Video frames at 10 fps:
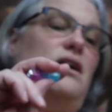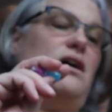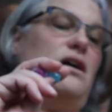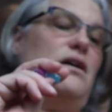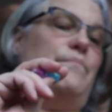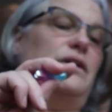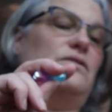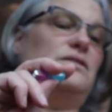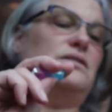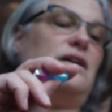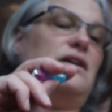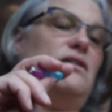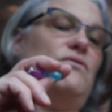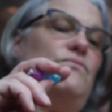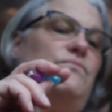Paris
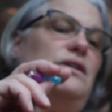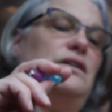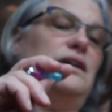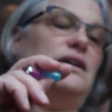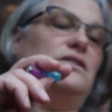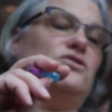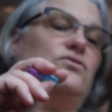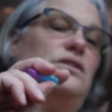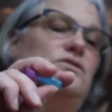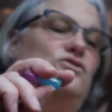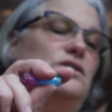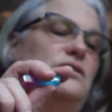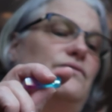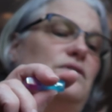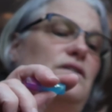light radiates the energies
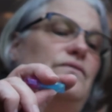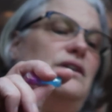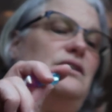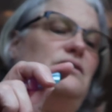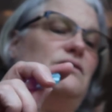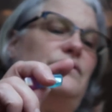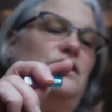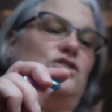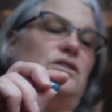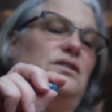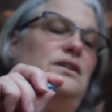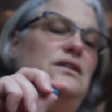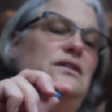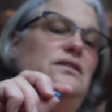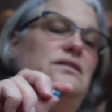of love and inner vision.
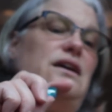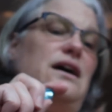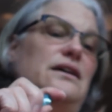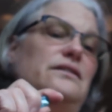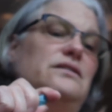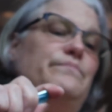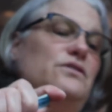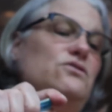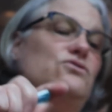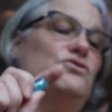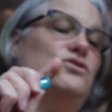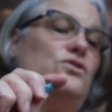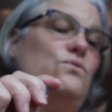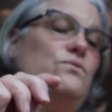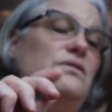It is a highly spiritual
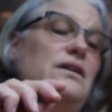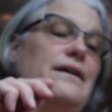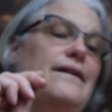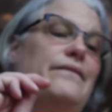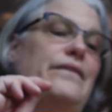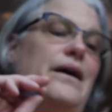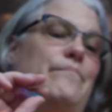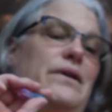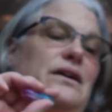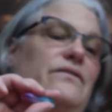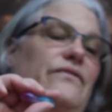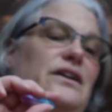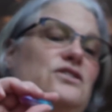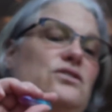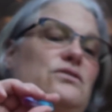stone that
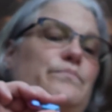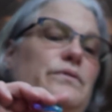manifests your